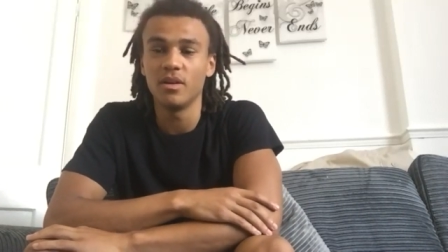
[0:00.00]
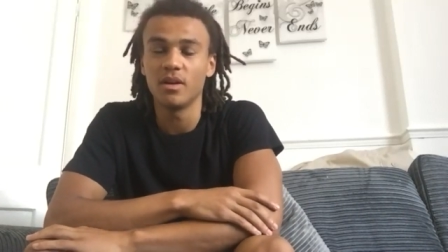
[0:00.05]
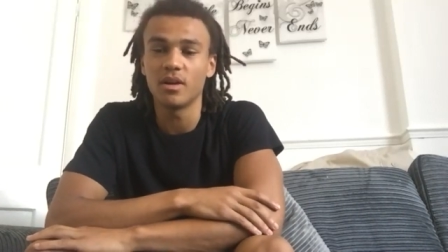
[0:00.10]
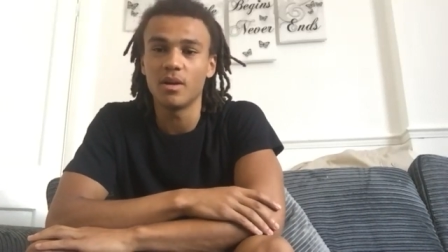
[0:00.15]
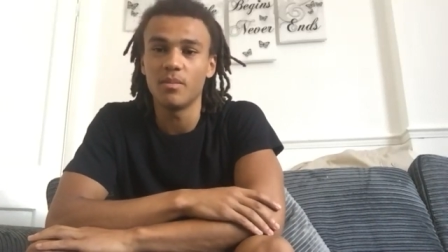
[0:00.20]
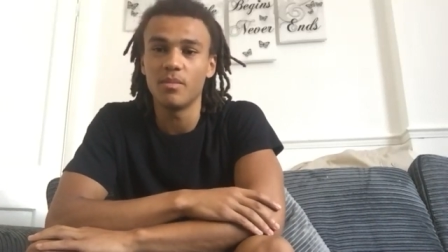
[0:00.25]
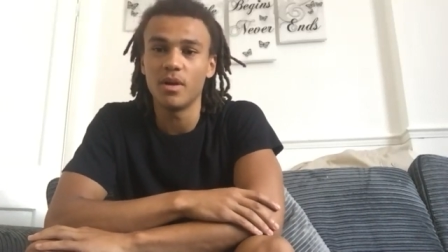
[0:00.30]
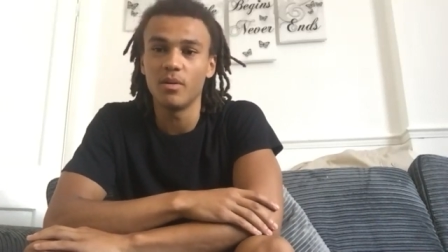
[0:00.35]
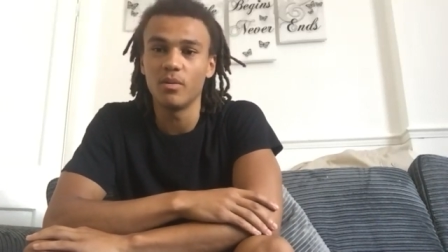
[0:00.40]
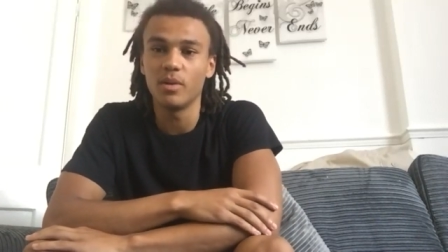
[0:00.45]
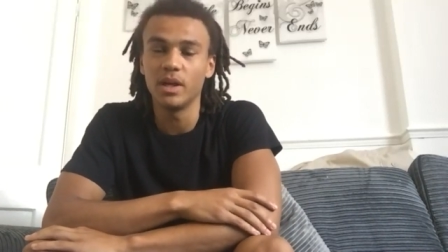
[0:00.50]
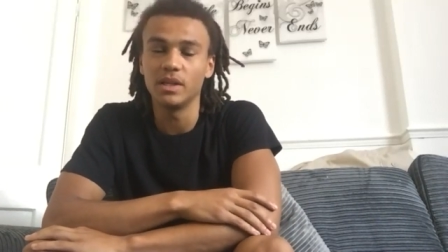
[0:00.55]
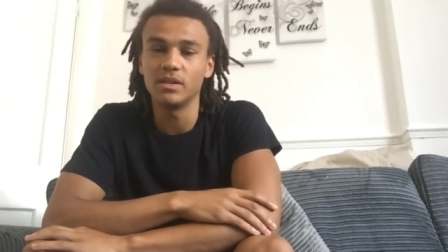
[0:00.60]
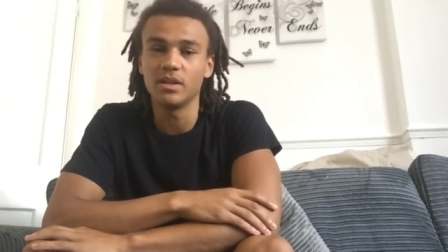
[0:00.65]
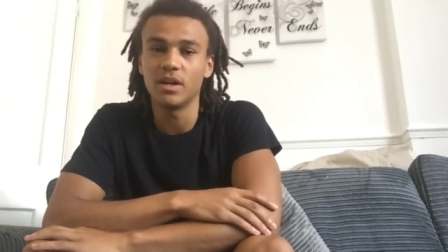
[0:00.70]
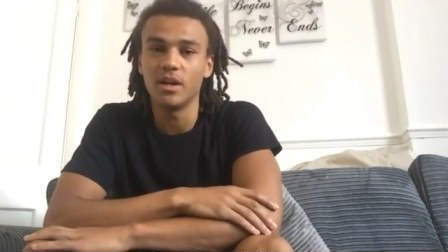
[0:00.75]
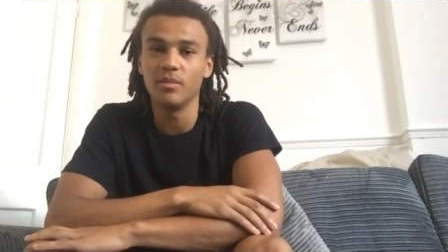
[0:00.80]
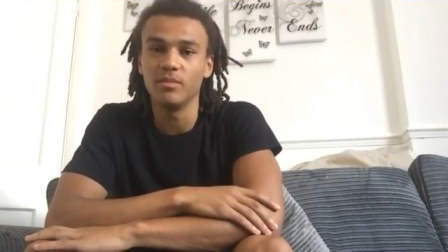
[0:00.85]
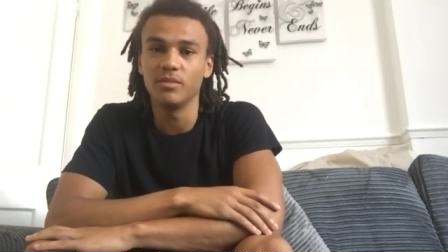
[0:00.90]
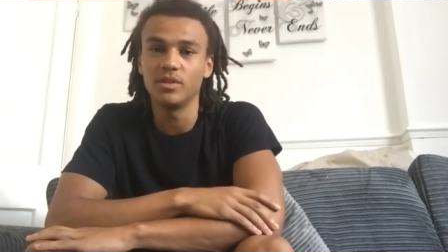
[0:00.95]

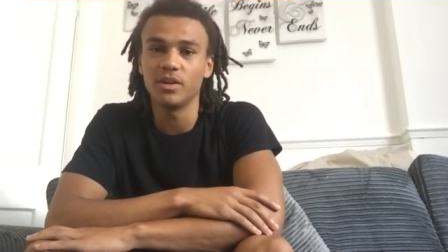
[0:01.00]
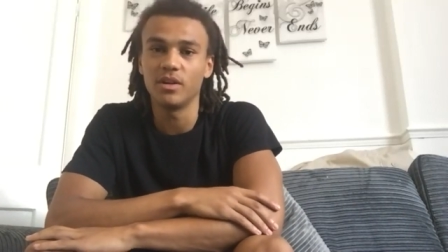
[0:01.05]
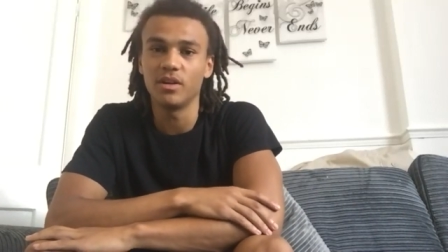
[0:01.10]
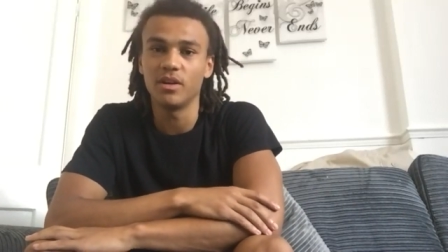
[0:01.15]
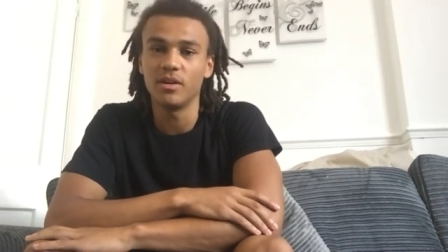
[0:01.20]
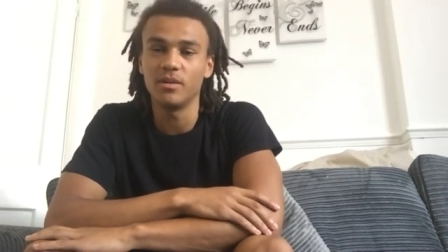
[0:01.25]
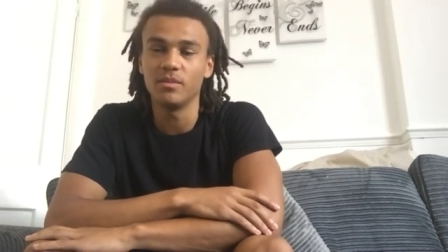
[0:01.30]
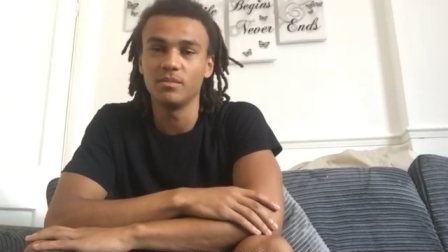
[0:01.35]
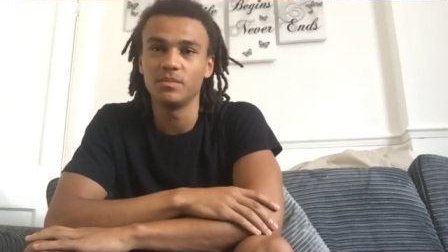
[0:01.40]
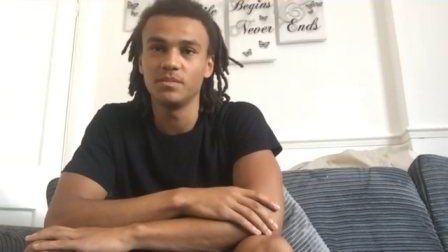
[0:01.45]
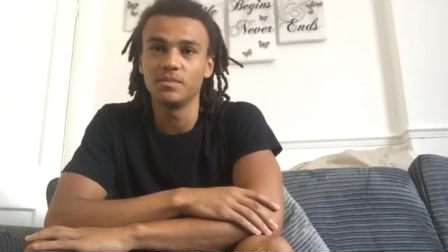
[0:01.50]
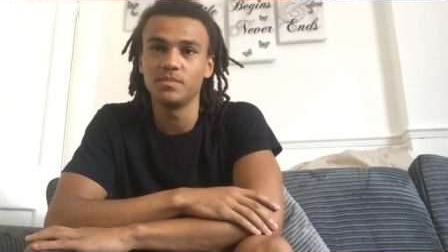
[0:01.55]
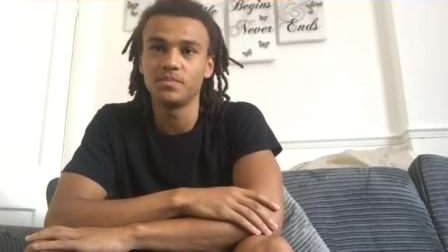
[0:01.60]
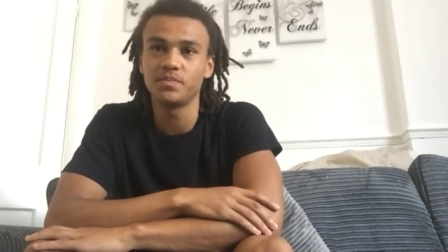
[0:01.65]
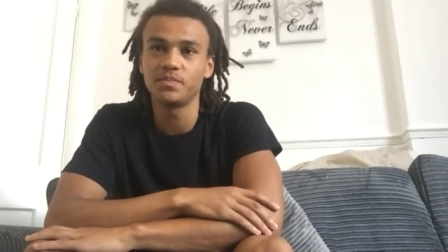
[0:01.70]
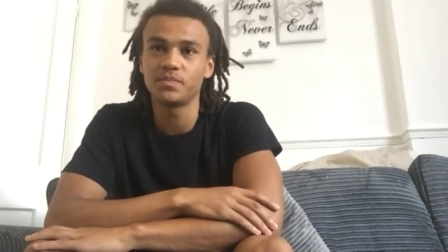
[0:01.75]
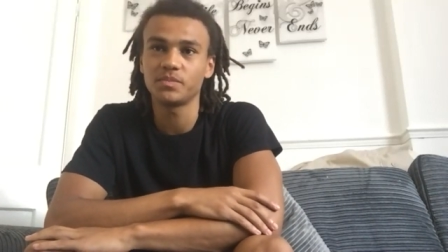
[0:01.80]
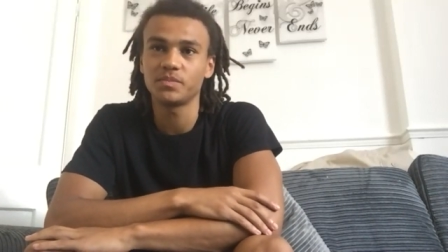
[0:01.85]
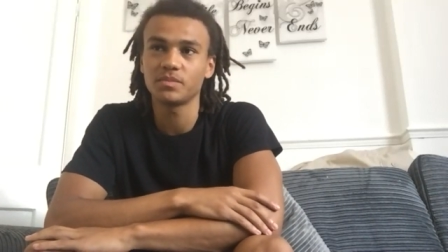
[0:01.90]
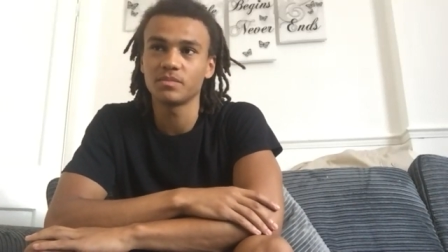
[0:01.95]
to
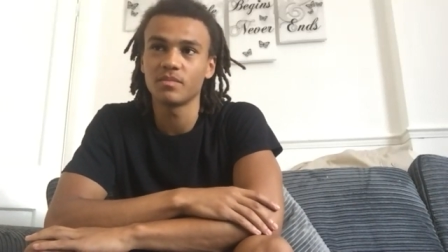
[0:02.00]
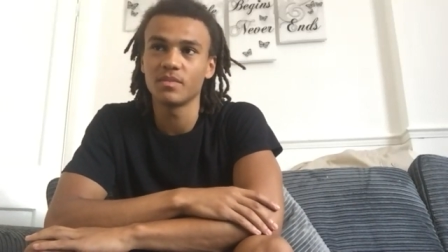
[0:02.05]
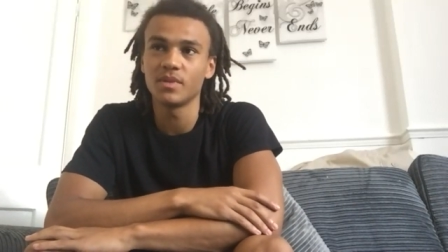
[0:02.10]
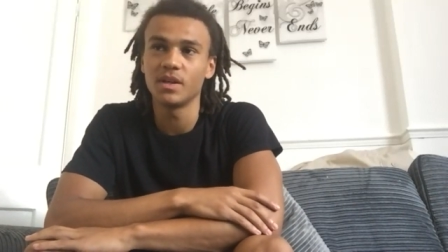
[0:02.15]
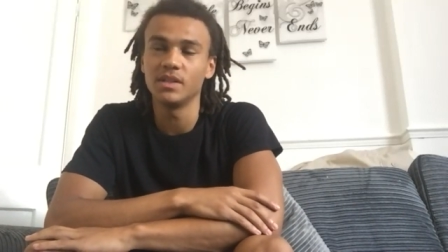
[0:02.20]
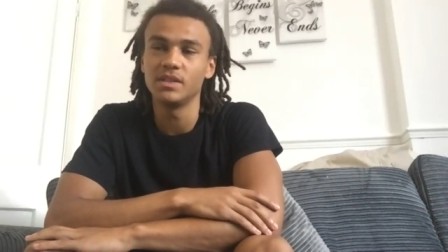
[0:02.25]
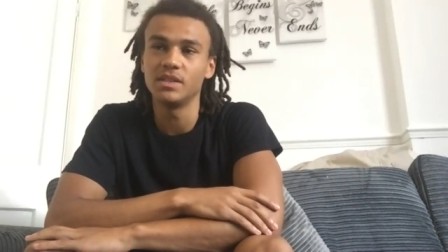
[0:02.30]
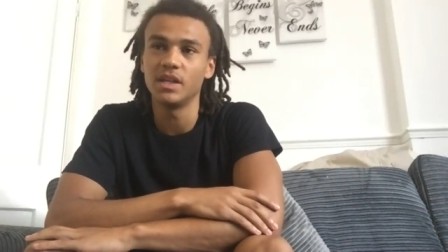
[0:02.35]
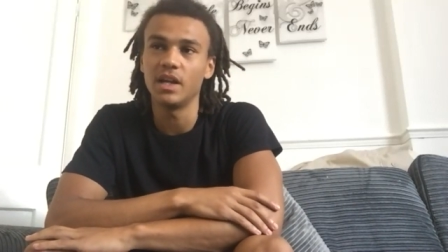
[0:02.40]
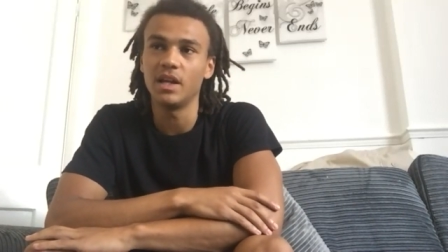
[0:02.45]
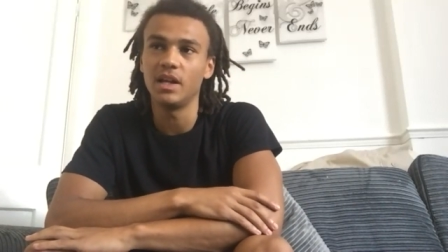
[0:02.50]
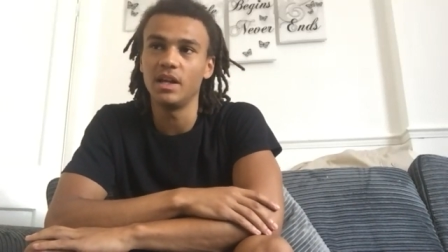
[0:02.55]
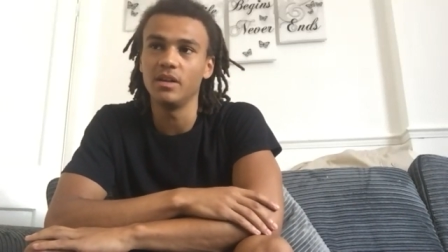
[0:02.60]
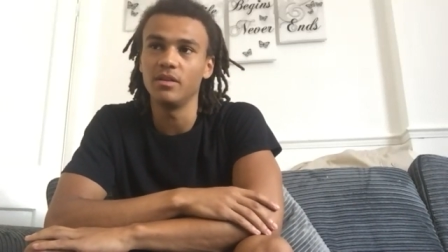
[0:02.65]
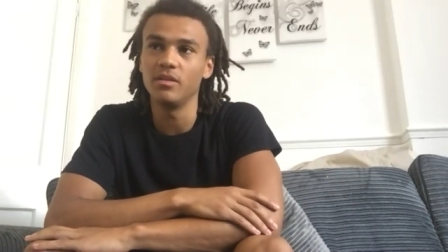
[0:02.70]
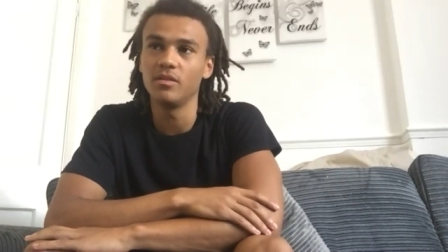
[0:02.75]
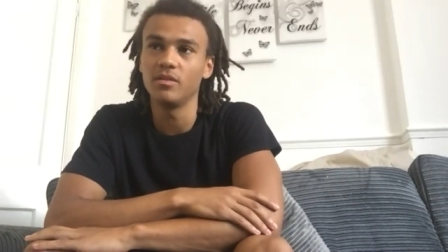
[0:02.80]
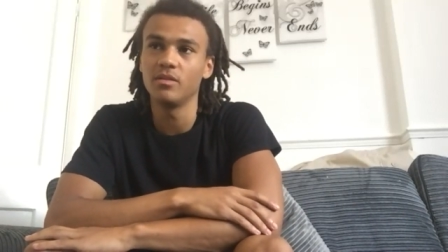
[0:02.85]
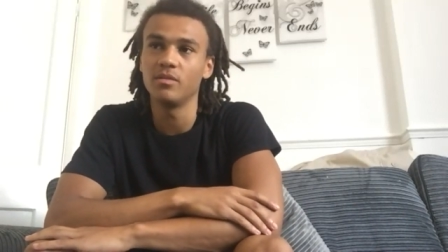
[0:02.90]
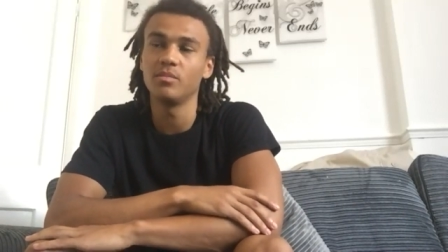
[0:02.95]
settle in.